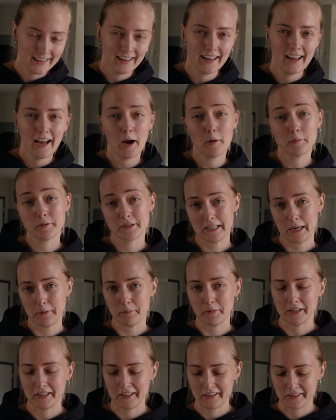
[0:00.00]
I'm
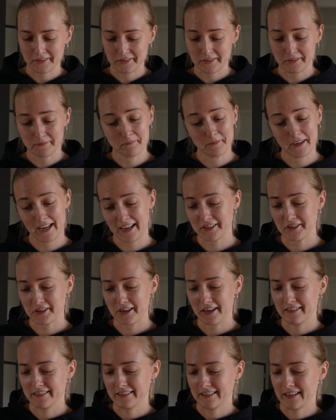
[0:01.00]
skipping those. I'm not
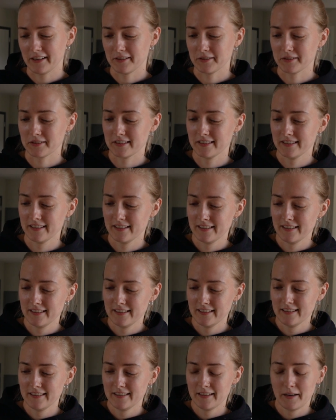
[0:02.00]
sharing those.
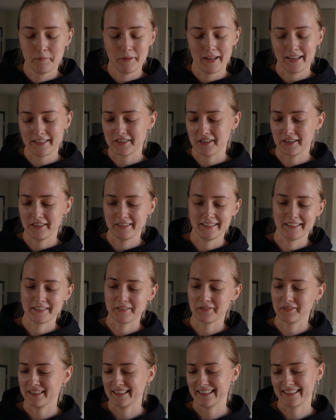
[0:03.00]
I'm not sharing
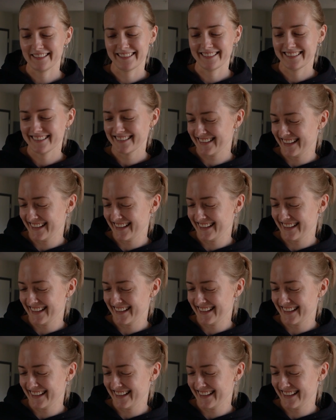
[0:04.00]
this one either.